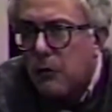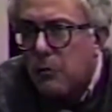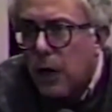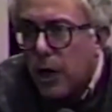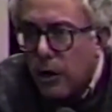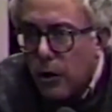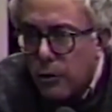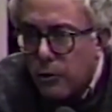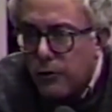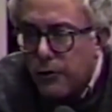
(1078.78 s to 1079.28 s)

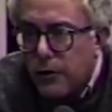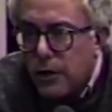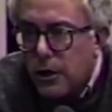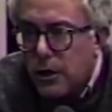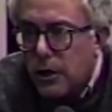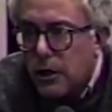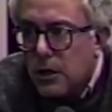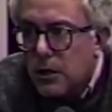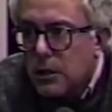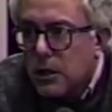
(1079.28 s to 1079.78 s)
My own
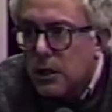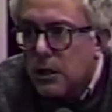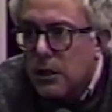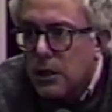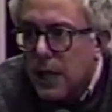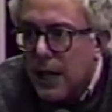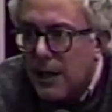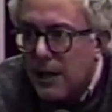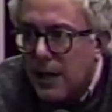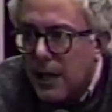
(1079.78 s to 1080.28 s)
feeling is
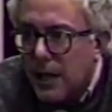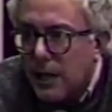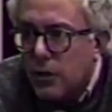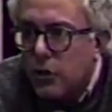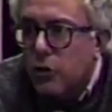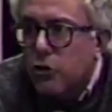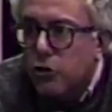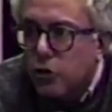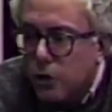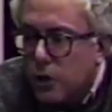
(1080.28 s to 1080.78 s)
that that
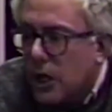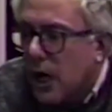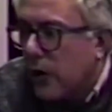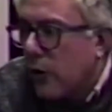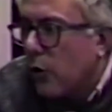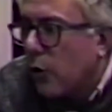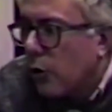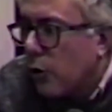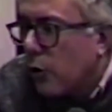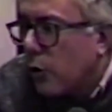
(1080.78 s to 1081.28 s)
land should
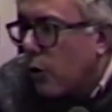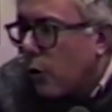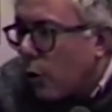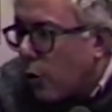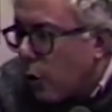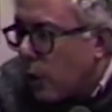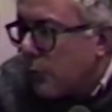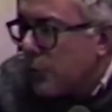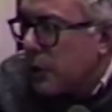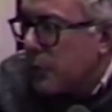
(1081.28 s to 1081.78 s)
not
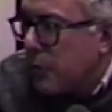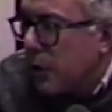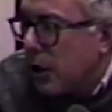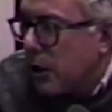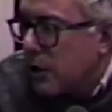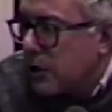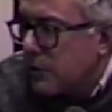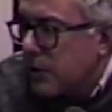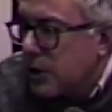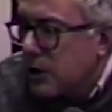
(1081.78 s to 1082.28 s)
all be
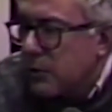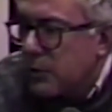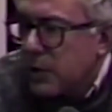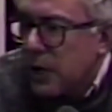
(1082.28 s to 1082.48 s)
park space.